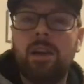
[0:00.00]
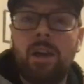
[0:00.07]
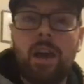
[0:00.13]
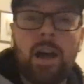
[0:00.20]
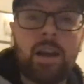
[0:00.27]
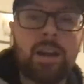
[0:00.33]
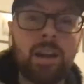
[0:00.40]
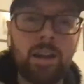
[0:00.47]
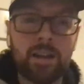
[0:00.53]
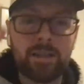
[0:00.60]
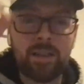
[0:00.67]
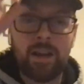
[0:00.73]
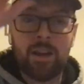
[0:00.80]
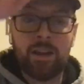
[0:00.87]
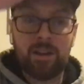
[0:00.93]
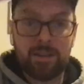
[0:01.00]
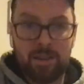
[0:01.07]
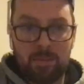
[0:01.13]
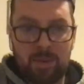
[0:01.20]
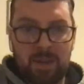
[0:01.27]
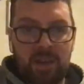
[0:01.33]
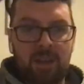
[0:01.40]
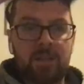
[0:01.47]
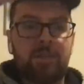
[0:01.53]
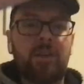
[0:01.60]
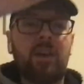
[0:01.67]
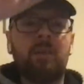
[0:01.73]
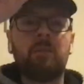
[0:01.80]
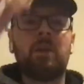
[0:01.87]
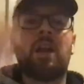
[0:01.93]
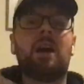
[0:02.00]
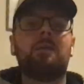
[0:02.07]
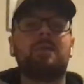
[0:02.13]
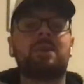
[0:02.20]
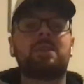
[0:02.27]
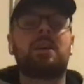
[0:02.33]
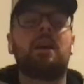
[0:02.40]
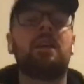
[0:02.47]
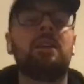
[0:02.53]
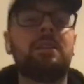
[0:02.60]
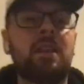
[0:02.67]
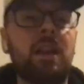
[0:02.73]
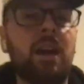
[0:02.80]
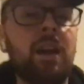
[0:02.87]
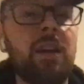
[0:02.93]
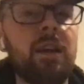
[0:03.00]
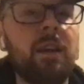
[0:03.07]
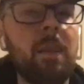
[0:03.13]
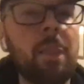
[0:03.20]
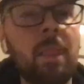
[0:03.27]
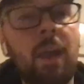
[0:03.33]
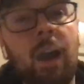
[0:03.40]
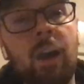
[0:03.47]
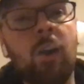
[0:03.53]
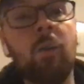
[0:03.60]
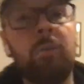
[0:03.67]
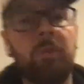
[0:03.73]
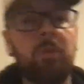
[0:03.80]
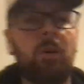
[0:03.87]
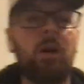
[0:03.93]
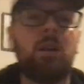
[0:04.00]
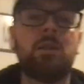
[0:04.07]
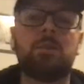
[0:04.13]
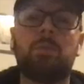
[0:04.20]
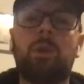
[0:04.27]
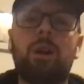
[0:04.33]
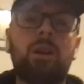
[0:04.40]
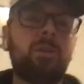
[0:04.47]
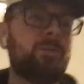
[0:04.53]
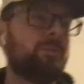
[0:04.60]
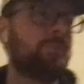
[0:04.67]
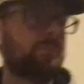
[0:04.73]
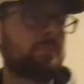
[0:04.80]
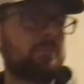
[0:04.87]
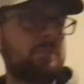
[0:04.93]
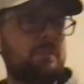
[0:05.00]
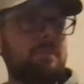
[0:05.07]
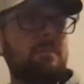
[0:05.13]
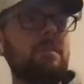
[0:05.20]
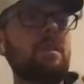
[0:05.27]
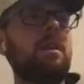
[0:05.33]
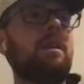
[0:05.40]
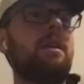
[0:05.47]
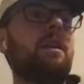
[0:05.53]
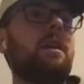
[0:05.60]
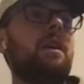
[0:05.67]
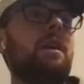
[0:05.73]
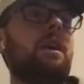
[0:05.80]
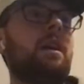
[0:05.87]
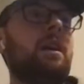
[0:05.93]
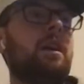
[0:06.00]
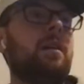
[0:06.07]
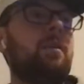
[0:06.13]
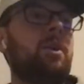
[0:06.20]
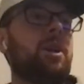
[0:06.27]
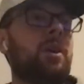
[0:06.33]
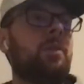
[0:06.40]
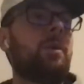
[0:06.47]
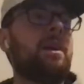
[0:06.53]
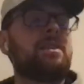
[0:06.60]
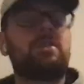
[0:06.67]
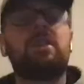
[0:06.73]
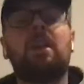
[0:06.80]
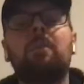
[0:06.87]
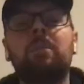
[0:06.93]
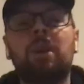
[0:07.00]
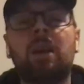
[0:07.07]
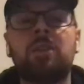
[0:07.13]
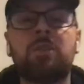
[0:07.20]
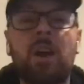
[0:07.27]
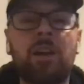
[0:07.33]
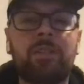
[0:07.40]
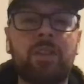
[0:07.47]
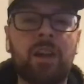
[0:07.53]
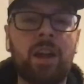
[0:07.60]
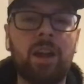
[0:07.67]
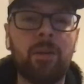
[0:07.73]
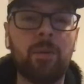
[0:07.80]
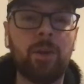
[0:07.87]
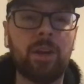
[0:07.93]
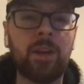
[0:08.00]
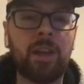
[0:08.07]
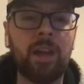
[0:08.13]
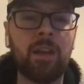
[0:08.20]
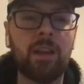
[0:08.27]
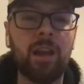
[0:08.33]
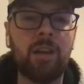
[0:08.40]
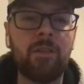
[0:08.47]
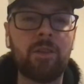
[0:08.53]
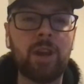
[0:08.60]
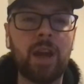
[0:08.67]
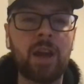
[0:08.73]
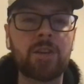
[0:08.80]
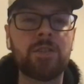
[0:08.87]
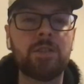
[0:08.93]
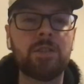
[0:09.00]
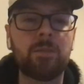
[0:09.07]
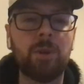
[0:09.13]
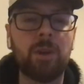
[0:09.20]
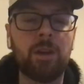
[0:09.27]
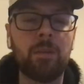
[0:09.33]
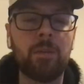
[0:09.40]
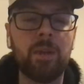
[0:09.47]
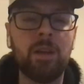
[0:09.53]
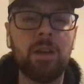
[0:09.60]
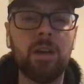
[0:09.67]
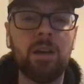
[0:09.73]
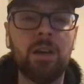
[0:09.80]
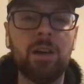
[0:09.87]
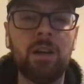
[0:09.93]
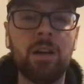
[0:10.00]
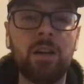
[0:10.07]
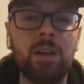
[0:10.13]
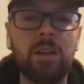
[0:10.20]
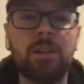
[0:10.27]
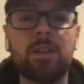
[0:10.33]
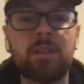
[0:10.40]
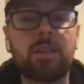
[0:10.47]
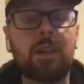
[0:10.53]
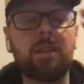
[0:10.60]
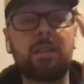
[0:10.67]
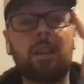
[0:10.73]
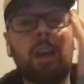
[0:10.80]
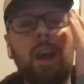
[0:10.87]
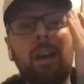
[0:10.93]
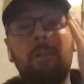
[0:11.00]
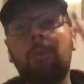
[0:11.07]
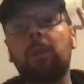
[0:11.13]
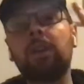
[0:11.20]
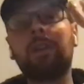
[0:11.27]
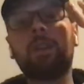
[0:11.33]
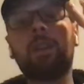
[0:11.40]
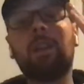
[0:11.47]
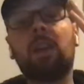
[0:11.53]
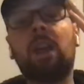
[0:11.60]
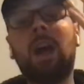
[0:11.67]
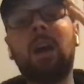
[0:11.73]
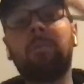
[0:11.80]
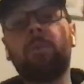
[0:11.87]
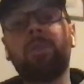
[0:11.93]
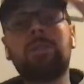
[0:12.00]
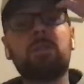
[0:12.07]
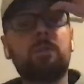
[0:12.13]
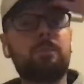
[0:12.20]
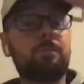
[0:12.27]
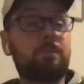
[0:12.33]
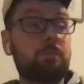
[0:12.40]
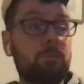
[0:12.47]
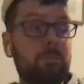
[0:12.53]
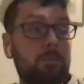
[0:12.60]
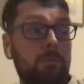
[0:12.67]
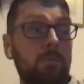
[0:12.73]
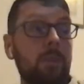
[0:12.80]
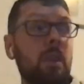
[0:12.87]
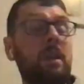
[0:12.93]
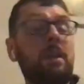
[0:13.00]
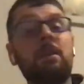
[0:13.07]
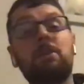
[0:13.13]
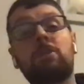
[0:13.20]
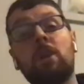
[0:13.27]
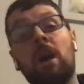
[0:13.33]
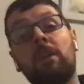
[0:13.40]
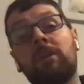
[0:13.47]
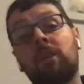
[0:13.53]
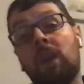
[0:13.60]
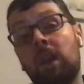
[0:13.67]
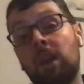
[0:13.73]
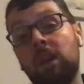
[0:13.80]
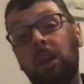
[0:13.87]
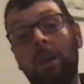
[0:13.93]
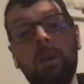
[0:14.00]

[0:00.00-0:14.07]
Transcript: I get excited because I'm a Knicks fan, but I'm excited tonight. I hope you are as well. We're gonna watch the NBA draft tonight. We're gonna get live reactions. We're gonna be discussing everything that happens in this draft tonight.